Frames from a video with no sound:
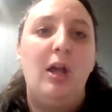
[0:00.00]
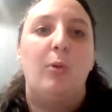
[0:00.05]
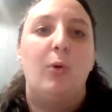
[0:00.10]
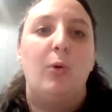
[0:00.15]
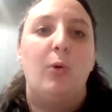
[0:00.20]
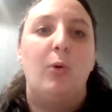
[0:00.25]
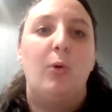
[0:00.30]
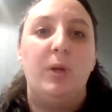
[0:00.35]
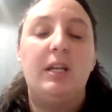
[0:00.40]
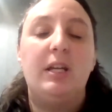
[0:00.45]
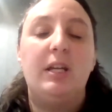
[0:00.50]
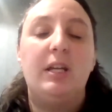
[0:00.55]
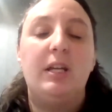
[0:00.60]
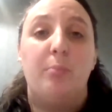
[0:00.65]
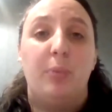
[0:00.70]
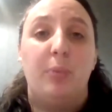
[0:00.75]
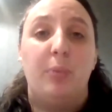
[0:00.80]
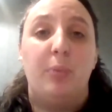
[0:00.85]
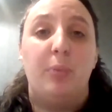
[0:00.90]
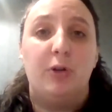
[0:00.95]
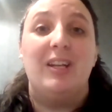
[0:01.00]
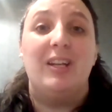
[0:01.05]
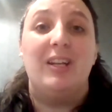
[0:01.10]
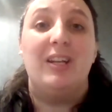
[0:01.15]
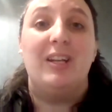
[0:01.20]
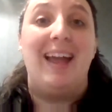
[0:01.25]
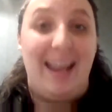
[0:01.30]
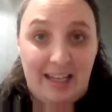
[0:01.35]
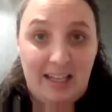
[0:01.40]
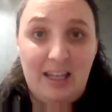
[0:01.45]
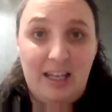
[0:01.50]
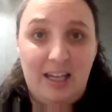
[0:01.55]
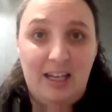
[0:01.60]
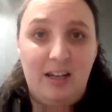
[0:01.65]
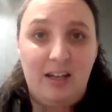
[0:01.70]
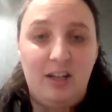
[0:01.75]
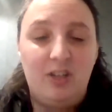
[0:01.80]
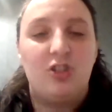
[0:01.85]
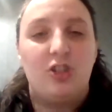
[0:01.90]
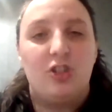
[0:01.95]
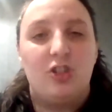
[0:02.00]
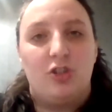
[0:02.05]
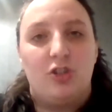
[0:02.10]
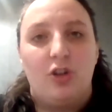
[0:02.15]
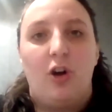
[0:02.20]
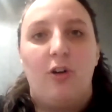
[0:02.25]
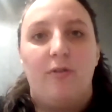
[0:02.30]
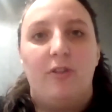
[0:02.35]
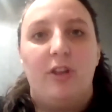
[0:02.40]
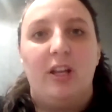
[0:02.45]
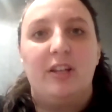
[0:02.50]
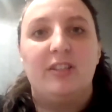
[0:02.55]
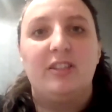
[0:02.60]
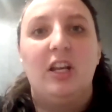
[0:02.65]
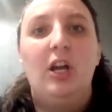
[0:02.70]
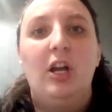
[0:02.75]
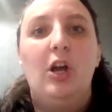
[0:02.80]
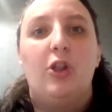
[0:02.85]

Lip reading: but we can build anything to solve this.